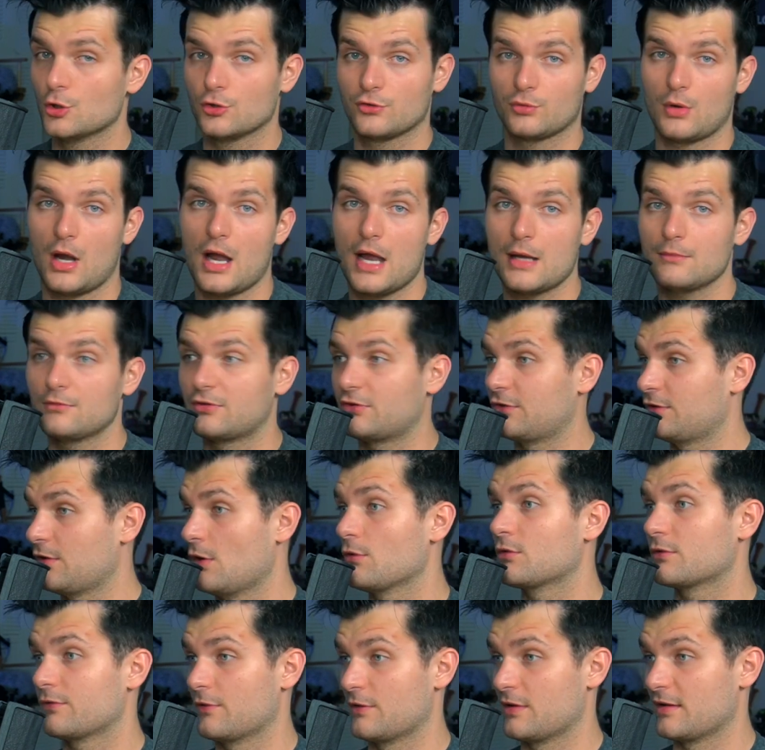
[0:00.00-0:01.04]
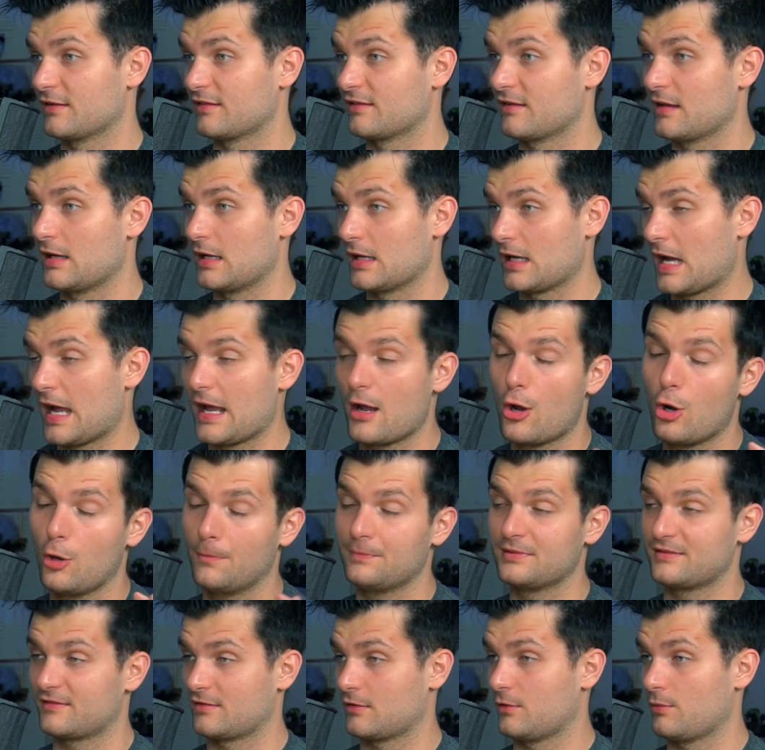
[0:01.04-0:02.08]
So I'm stoked for this thing. I
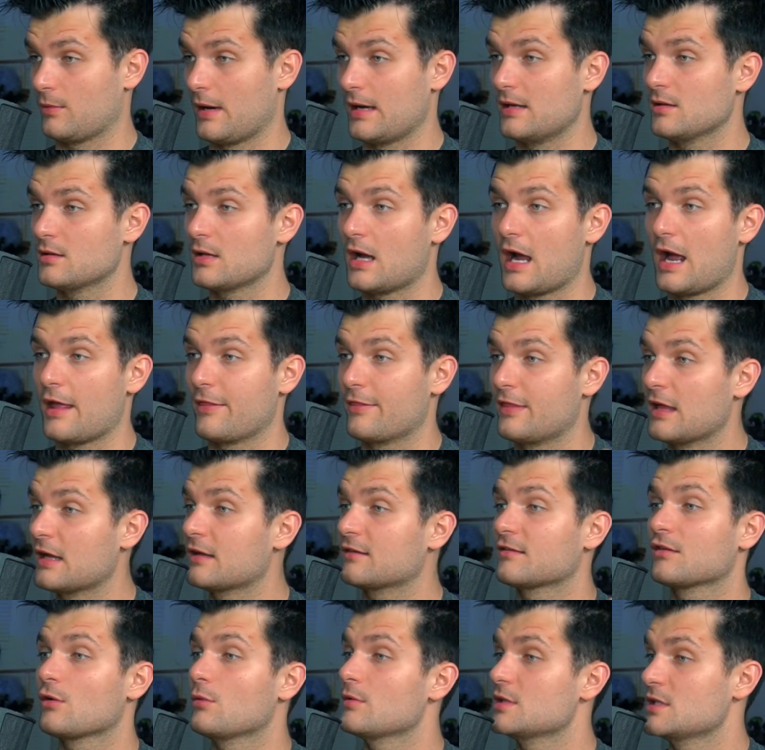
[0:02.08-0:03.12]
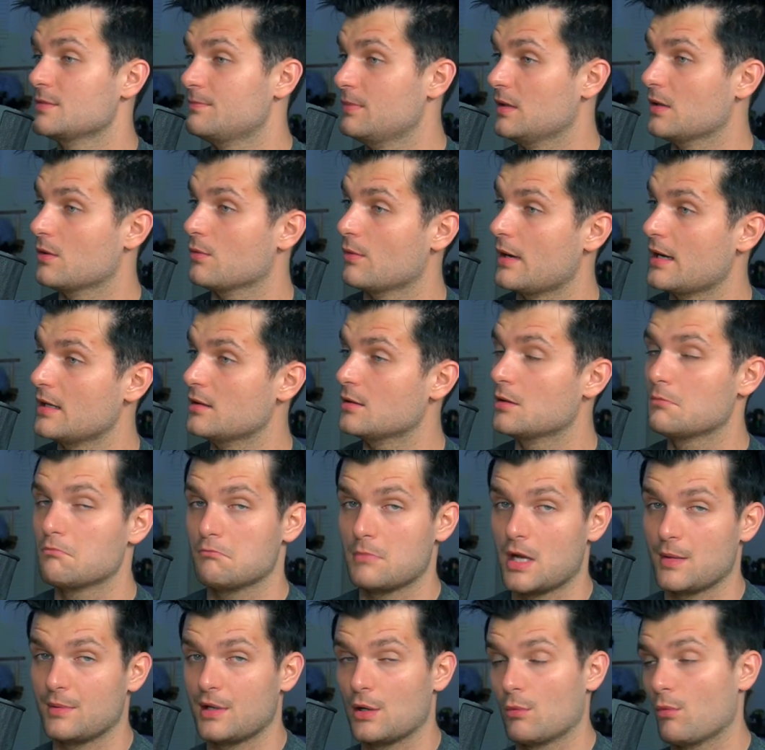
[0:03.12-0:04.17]
hope it's great. I think it's going to be great.
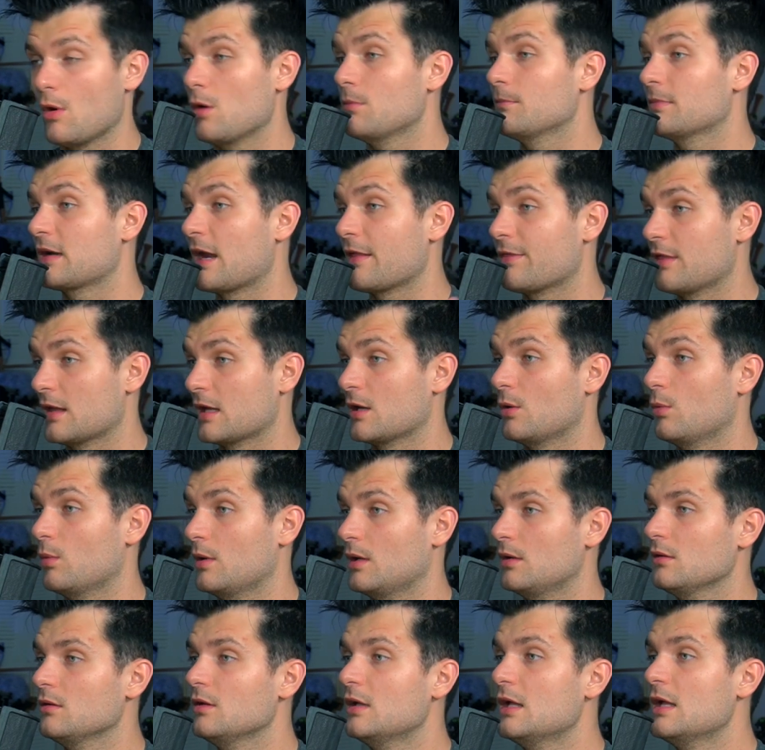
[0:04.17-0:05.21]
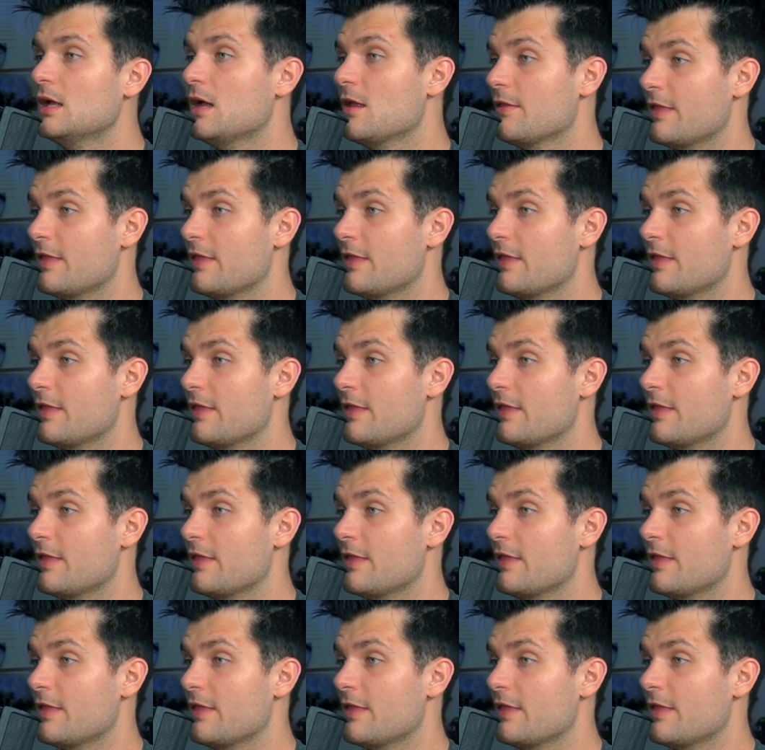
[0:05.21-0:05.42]
Maybe it won't, but I think it will.